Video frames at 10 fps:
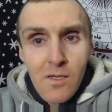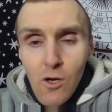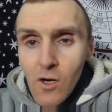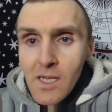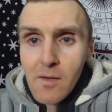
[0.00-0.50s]

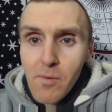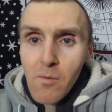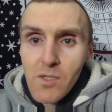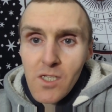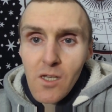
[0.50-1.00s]
you're going to get
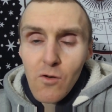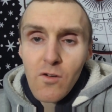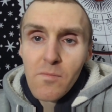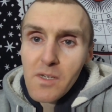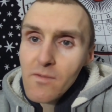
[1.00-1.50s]
bumps in the
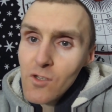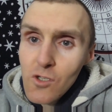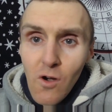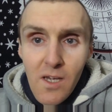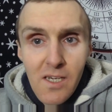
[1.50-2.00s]
road, but you've
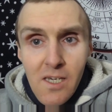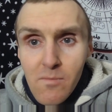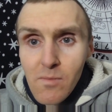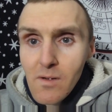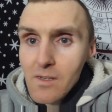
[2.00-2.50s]
just got to
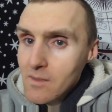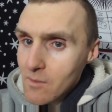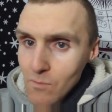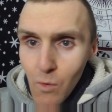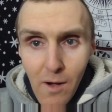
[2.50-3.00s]
keep,
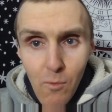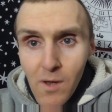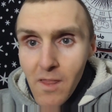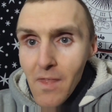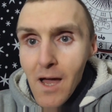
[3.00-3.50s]

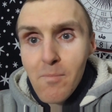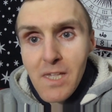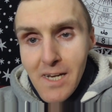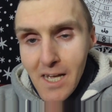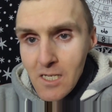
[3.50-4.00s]
whether that
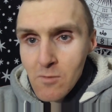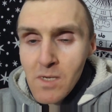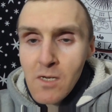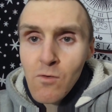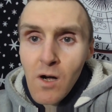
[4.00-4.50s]
be the next
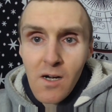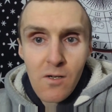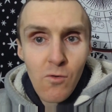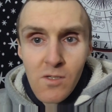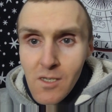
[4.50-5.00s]
meal
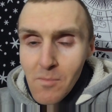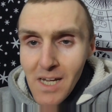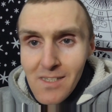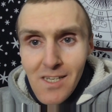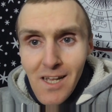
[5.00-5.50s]
or going to
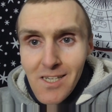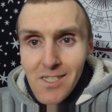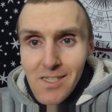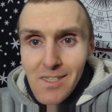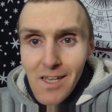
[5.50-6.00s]
bed the
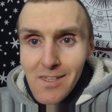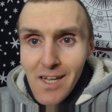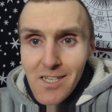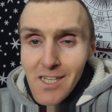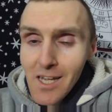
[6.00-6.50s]

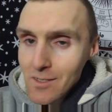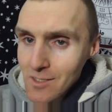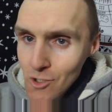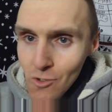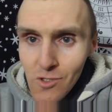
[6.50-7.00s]
next
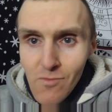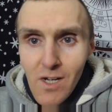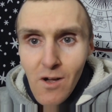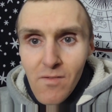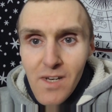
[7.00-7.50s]
night, choosing
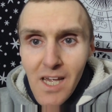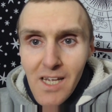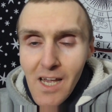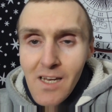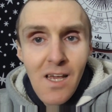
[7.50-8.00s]
recovery
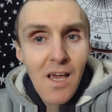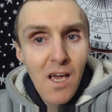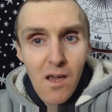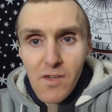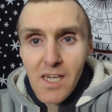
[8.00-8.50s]
again.
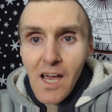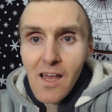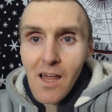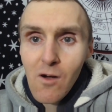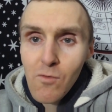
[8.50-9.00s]
If you
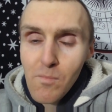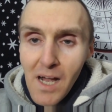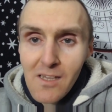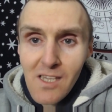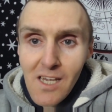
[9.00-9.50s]
get a little
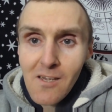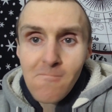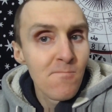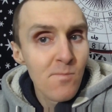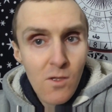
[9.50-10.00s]
bad
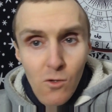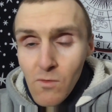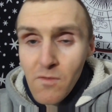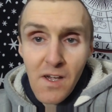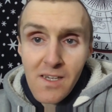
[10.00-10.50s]
day,
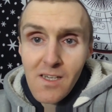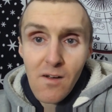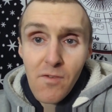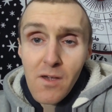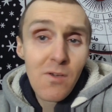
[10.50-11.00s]
don't think
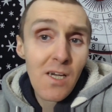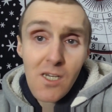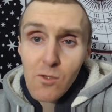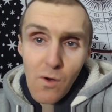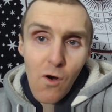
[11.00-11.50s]
you're a failure,
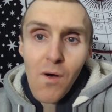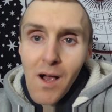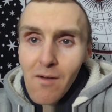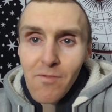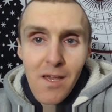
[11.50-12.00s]
because we
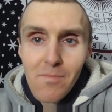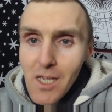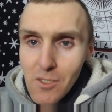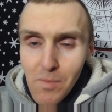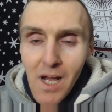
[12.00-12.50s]
all have them.
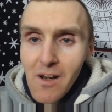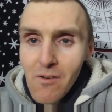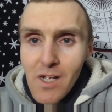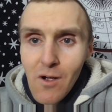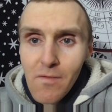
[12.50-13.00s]
That's part
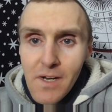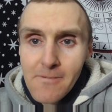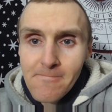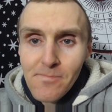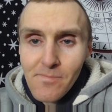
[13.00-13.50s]
of
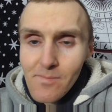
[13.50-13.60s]
recovery.